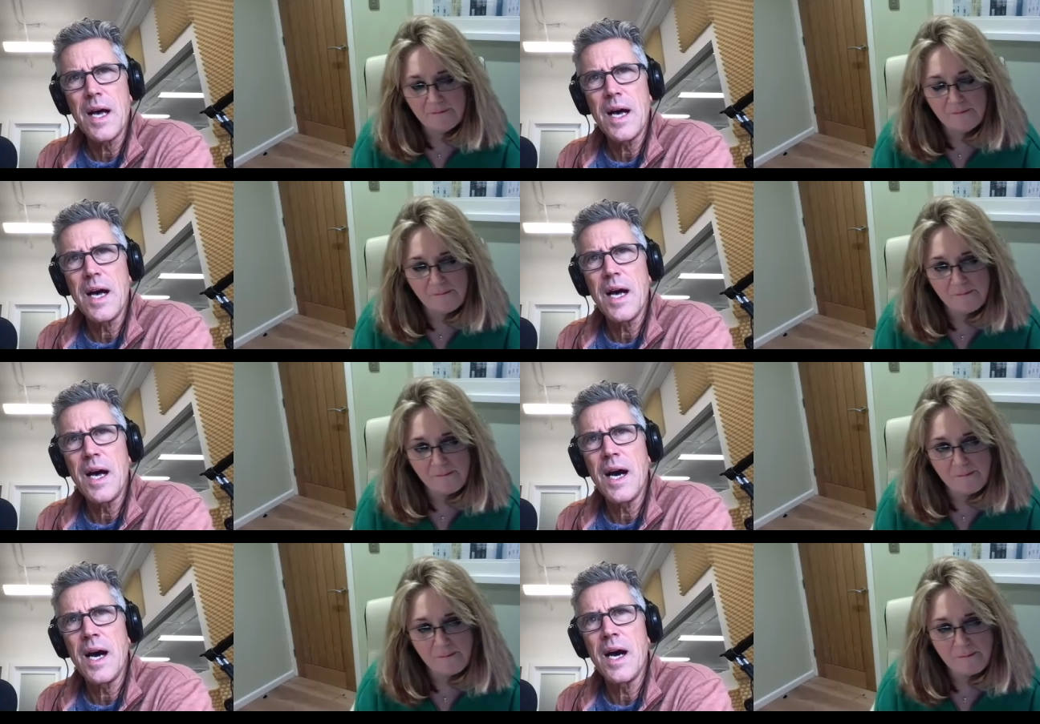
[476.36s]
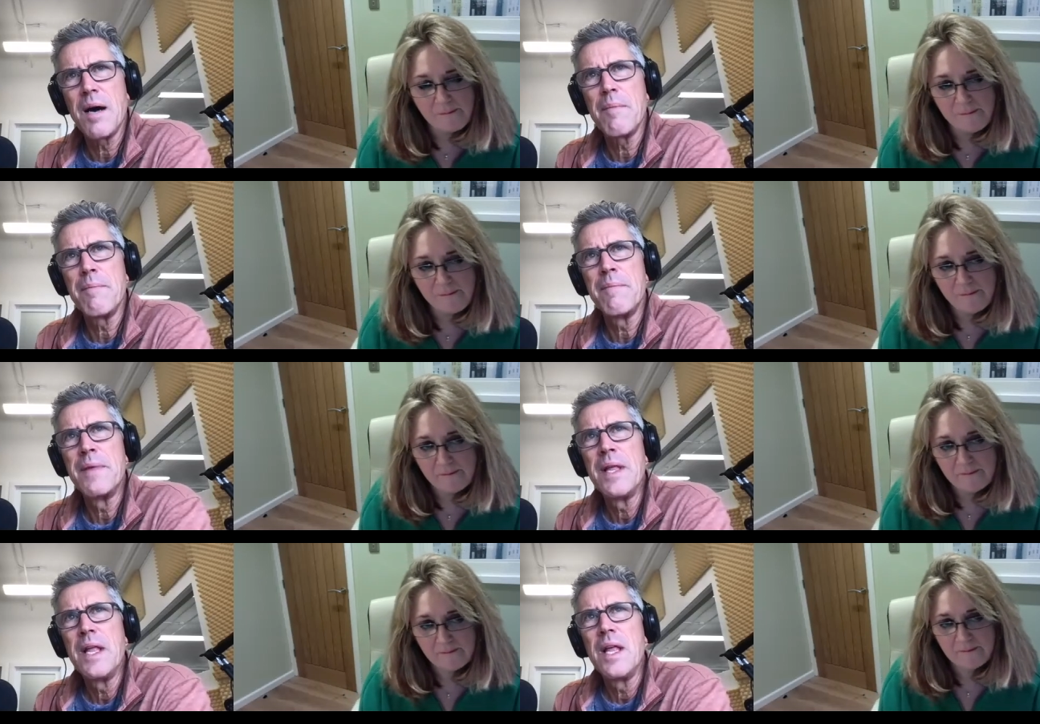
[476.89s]

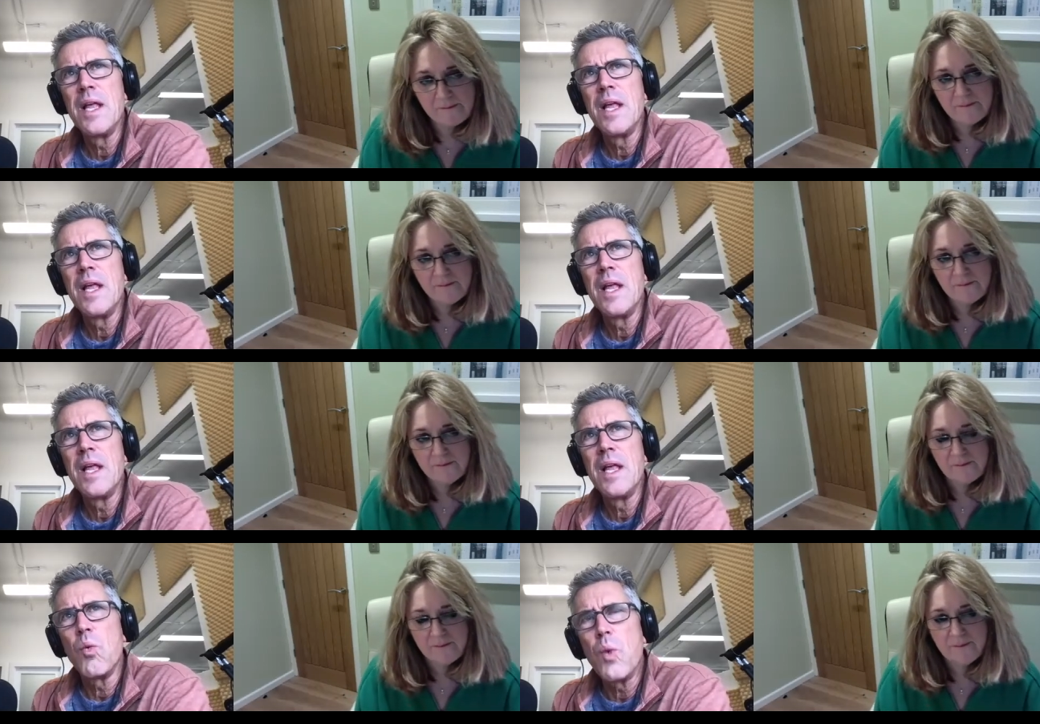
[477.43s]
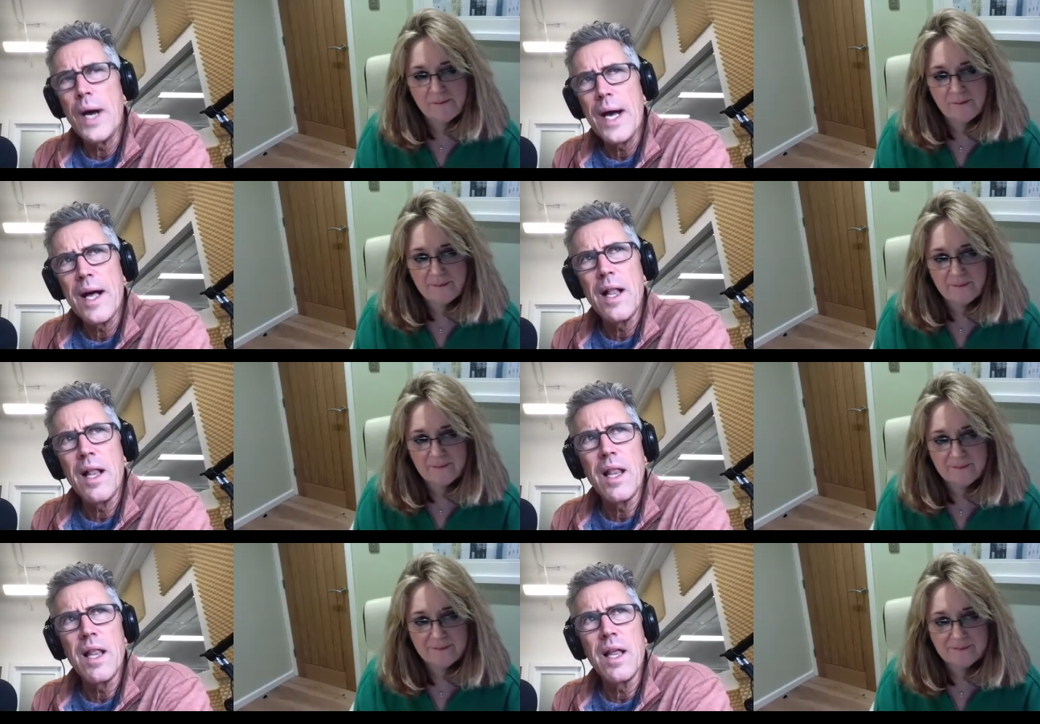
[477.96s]
Speaker 1: Um,
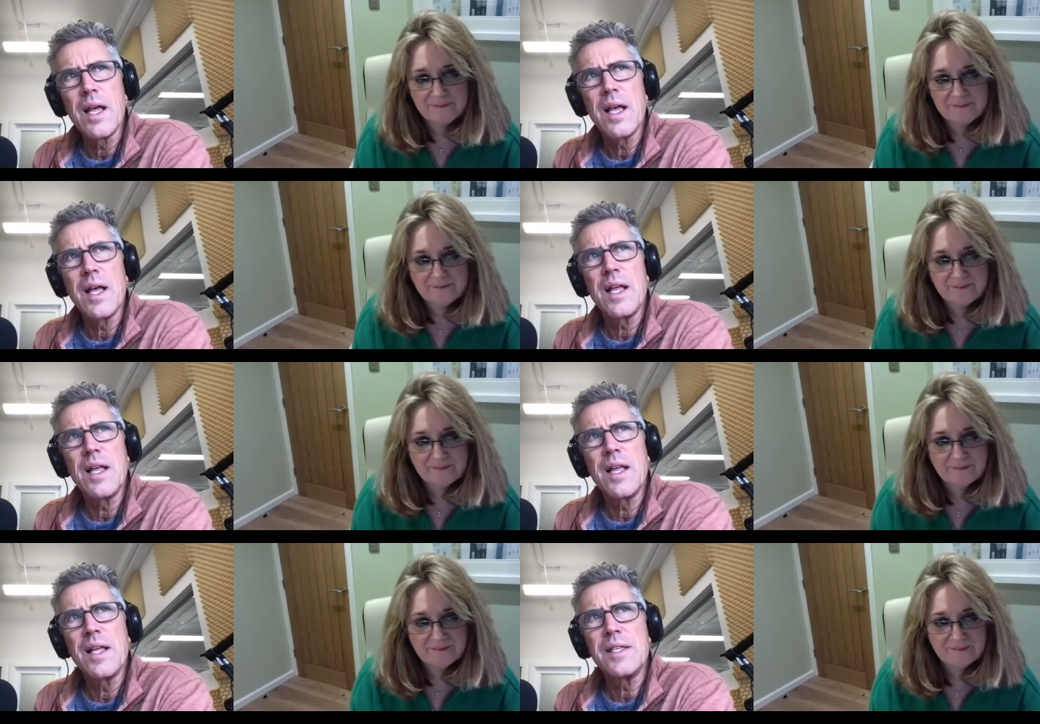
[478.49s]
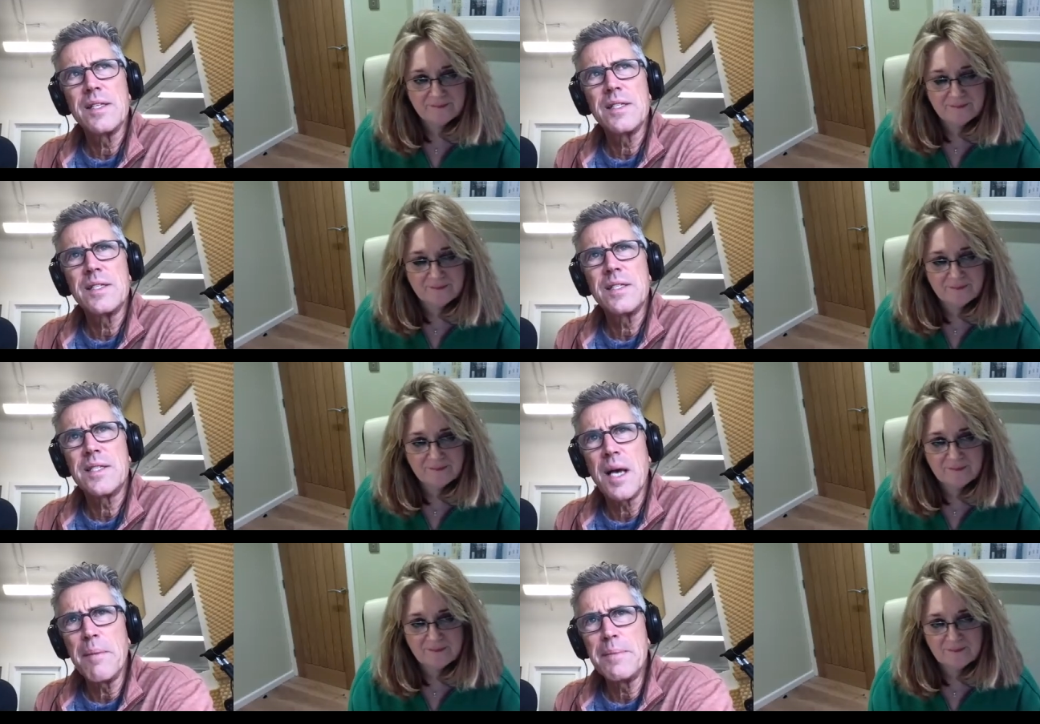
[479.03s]
well,
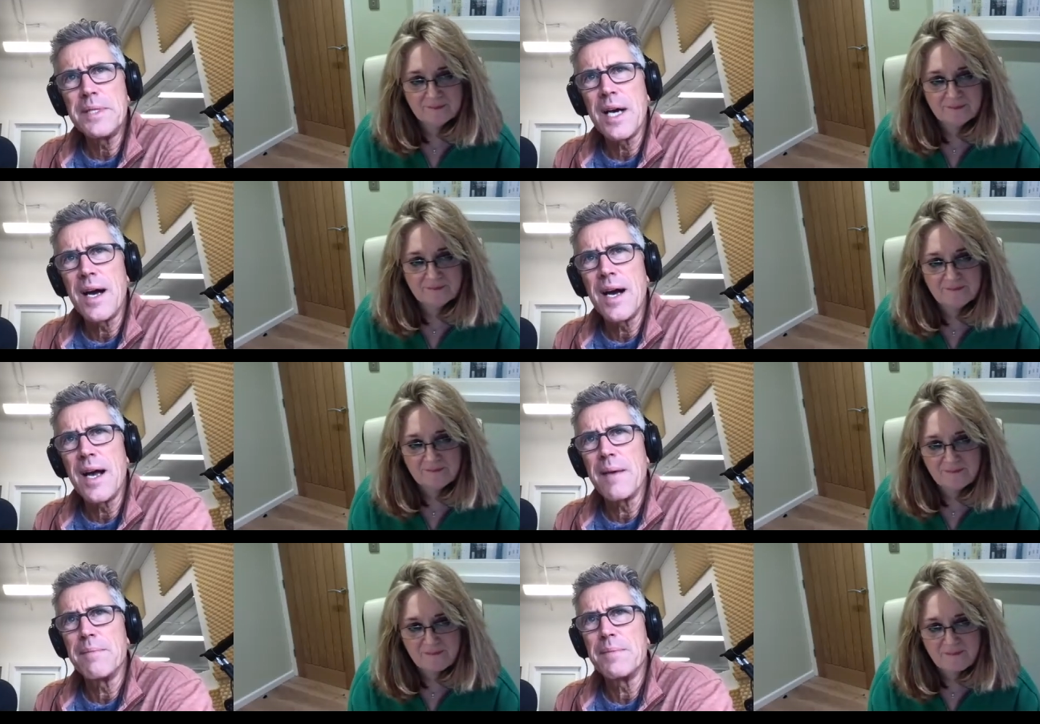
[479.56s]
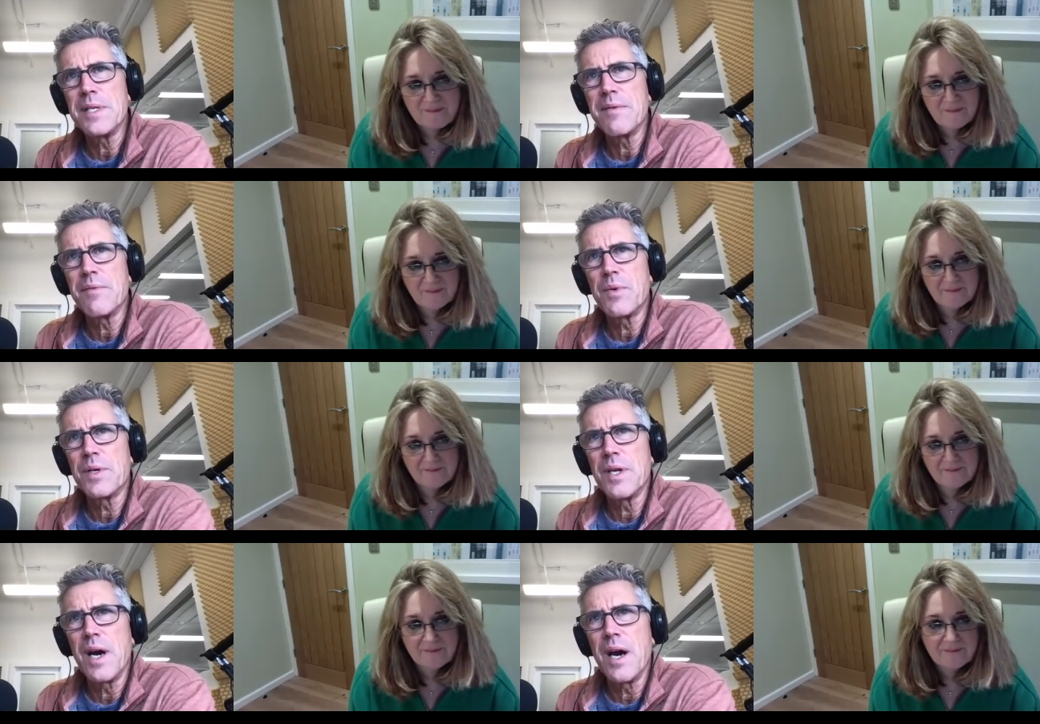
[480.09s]
sometimes if
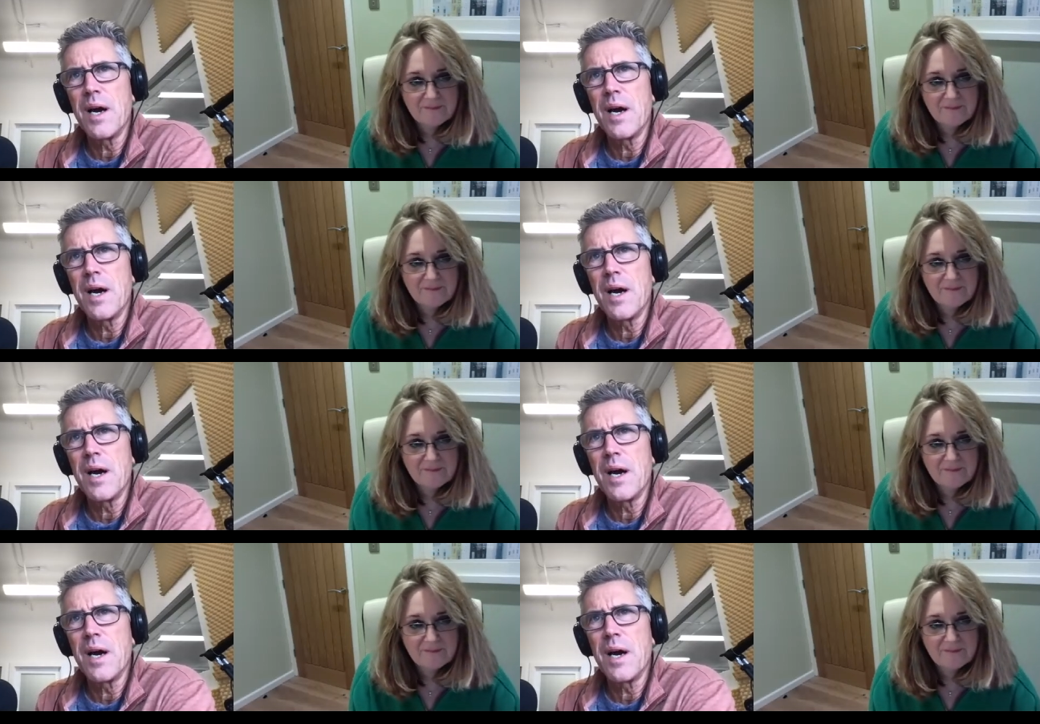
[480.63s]
we're not